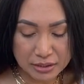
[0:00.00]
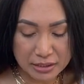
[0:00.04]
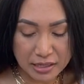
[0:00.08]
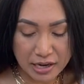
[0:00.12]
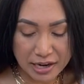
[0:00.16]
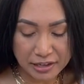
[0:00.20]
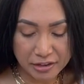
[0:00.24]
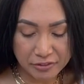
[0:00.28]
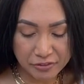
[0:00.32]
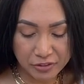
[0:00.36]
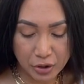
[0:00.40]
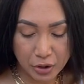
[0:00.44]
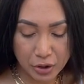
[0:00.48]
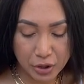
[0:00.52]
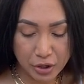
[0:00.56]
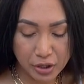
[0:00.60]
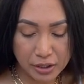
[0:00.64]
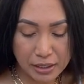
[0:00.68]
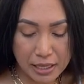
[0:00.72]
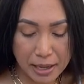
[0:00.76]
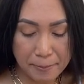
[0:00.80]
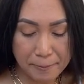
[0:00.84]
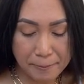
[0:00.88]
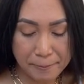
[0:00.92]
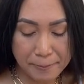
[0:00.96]
kind of girl,
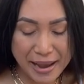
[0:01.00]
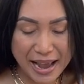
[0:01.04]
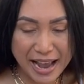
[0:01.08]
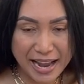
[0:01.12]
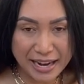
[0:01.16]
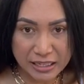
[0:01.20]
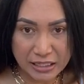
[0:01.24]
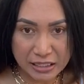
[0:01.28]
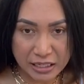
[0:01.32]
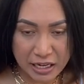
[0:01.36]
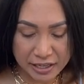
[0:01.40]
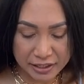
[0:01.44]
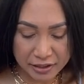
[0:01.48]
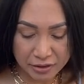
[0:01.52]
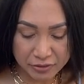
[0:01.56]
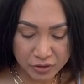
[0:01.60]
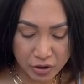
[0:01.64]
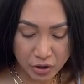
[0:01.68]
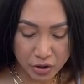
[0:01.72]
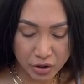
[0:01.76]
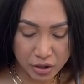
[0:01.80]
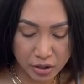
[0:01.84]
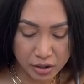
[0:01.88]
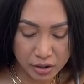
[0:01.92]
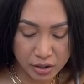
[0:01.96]
a bag kind of
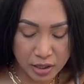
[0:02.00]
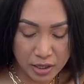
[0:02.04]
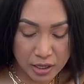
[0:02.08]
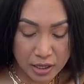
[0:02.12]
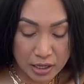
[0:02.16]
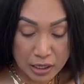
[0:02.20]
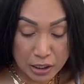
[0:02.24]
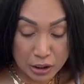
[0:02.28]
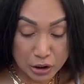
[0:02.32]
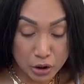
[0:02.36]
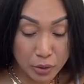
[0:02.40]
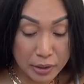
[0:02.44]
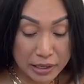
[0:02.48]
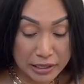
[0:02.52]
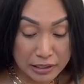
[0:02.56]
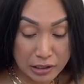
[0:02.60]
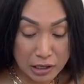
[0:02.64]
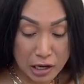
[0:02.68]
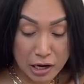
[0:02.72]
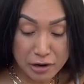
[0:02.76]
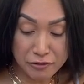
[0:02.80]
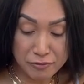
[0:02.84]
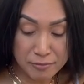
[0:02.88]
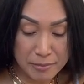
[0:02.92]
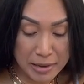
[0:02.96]
girl. Though I
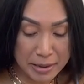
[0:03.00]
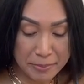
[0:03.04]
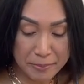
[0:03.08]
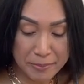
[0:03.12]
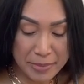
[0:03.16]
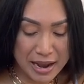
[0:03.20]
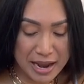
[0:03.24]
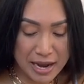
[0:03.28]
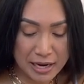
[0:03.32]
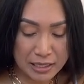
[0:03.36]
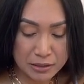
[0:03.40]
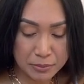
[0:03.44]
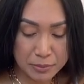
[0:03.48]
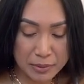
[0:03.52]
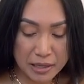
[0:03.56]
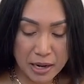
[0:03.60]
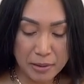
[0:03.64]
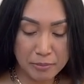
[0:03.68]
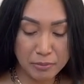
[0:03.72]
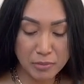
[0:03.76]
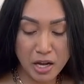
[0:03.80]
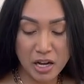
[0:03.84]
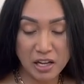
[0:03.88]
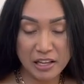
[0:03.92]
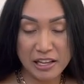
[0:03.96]
love my bags, but
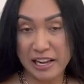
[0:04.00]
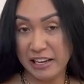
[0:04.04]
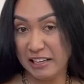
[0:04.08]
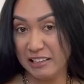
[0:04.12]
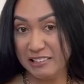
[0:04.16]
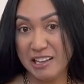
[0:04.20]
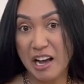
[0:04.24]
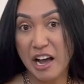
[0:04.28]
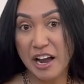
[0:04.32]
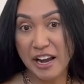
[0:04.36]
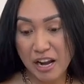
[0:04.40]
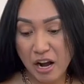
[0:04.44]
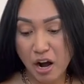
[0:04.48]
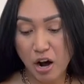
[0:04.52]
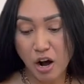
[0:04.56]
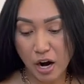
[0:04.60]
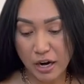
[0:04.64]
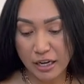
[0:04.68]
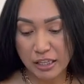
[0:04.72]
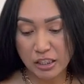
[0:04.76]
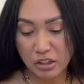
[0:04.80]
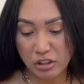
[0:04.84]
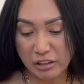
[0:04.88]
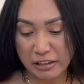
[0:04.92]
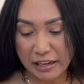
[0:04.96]
I'm not like
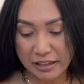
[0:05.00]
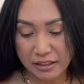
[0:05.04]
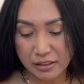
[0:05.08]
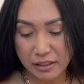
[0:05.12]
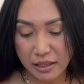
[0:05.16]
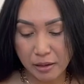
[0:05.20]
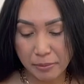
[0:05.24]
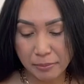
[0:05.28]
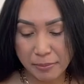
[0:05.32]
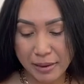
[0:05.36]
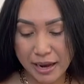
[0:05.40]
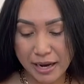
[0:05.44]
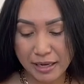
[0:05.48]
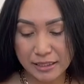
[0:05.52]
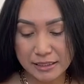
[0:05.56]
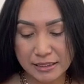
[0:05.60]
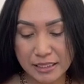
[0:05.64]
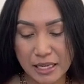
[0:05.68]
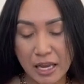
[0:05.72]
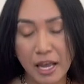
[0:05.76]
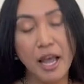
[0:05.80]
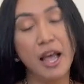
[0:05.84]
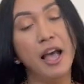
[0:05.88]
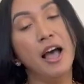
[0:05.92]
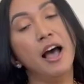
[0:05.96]
diehard collecting bags.
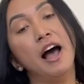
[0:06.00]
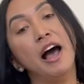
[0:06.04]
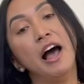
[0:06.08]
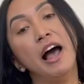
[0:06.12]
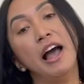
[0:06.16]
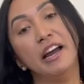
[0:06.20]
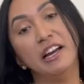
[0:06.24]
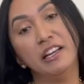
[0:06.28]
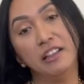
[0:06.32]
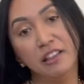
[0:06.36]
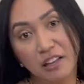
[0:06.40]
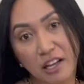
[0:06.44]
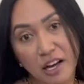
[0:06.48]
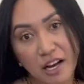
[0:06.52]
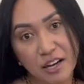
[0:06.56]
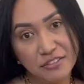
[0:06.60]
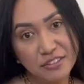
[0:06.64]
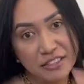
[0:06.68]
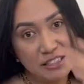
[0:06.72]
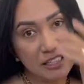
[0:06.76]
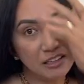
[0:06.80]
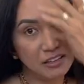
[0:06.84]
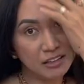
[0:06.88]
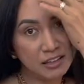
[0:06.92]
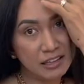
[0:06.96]
I love
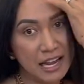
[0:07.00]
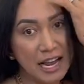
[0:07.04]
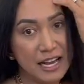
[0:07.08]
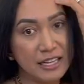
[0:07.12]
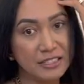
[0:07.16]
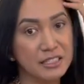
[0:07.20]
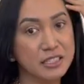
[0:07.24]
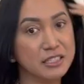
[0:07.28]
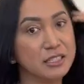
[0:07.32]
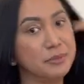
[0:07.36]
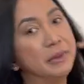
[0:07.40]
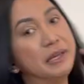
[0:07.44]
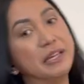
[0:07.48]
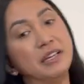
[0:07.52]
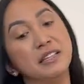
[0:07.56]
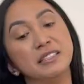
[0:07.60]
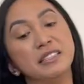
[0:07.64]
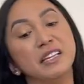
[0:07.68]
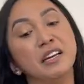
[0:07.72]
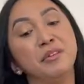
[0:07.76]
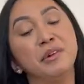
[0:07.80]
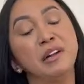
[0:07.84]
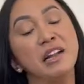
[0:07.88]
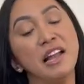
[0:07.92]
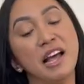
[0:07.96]
sunglasses, because
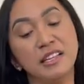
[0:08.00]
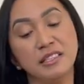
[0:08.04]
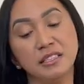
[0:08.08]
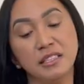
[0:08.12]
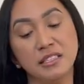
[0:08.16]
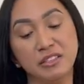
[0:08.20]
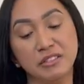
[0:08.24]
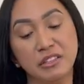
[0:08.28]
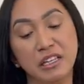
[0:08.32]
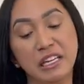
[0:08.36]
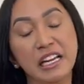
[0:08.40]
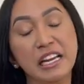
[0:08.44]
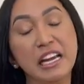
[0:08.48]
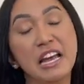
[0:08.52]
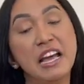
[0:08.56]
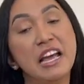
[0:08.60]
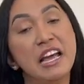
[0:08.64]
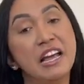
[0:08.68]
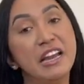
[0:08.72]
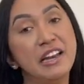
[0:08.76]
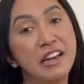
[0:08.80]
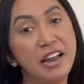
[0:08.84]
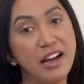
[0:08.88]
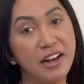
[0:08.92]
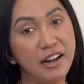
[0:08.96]
sunglasses really
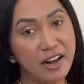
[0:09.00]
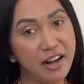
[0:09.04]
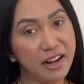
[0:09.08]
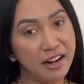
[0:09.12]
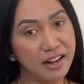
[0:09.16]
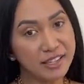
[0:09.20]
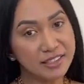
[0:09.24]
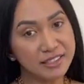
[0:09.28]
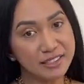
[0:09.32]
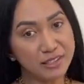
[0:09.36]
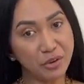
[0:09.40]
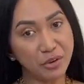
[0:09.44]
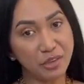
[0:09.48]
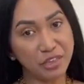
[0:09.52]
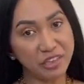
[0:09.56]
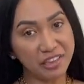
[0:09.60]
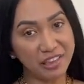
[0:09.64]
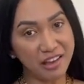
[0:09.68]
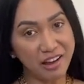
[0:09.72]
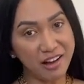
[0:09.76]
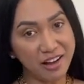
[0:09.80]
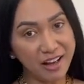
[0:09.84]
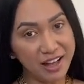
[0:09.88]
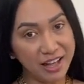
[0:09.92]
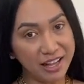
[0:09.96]

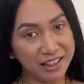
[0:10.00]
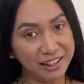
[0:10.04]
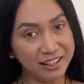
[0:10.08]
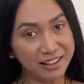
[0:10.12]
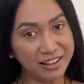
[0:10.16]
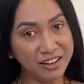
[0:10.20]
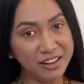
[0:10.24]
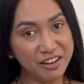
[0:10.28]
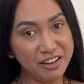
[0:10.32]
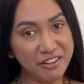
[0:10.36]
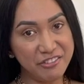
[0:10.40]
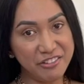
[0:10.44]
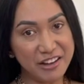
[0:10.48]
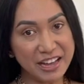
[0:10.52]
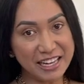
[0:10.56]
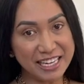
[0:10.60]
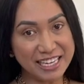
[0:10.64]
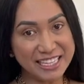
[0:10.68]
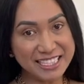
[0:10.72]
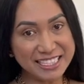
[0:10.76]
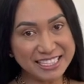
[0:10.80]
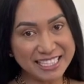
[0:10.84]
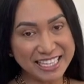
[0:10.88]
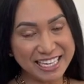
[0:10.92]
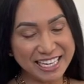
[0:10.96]
nakakasosyal.
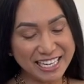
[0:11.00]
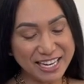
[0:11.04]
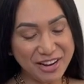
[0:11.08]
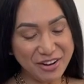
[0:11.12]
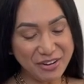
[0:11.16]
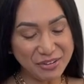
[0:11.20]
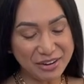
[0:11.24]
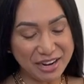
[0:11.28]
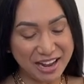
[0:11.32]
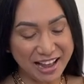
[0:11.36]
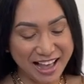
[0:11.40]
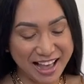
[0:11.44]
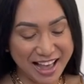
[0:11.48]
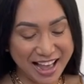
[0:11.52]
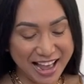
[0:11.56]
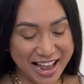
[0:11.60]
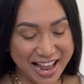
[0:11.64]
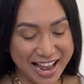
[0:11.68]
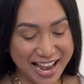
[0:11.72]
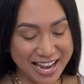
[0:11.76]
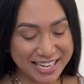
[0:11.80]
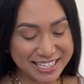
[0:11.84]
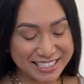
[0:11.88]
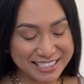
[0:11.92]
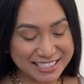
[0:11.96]
Valentino,
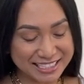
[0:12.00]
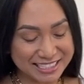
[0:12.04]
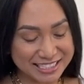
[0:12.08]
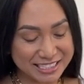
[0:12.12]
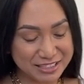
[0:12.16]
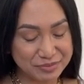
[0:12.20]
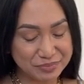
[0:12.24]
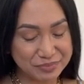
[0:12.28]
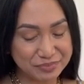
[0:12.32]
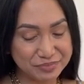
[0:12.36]
guys.